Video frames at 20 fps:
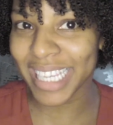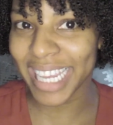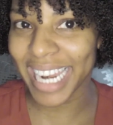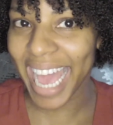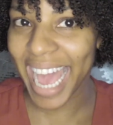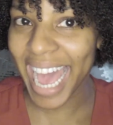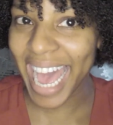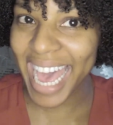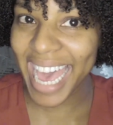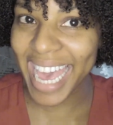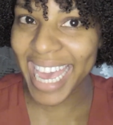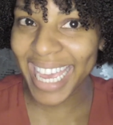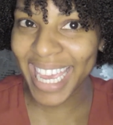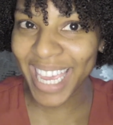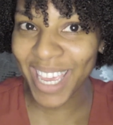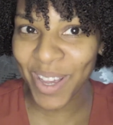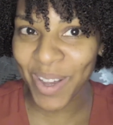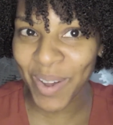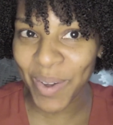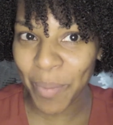and I
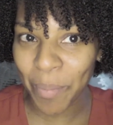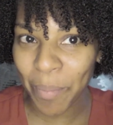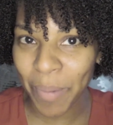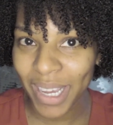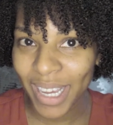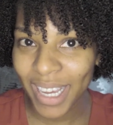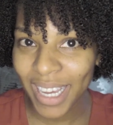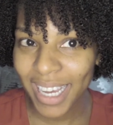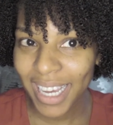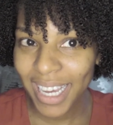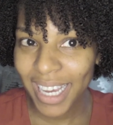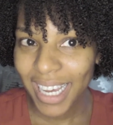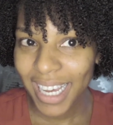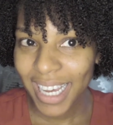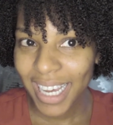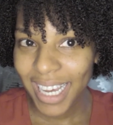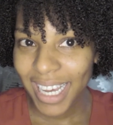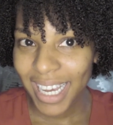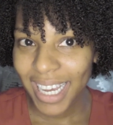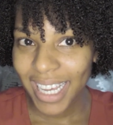am,
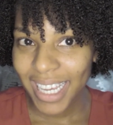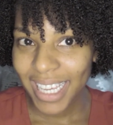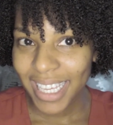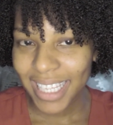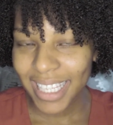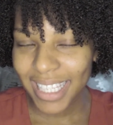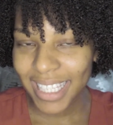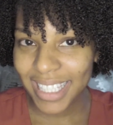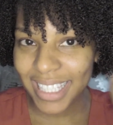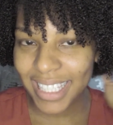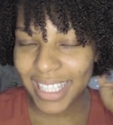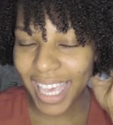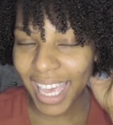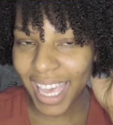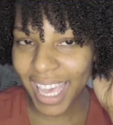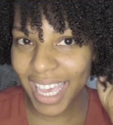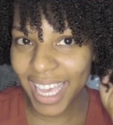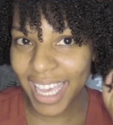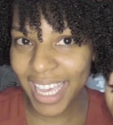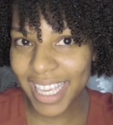
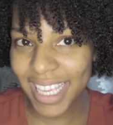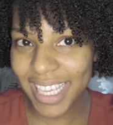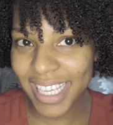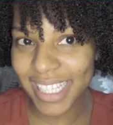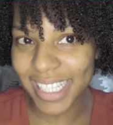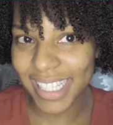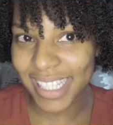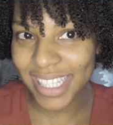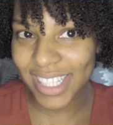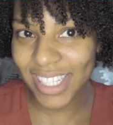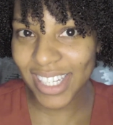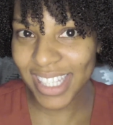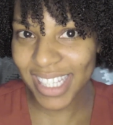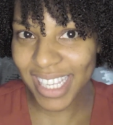yes, just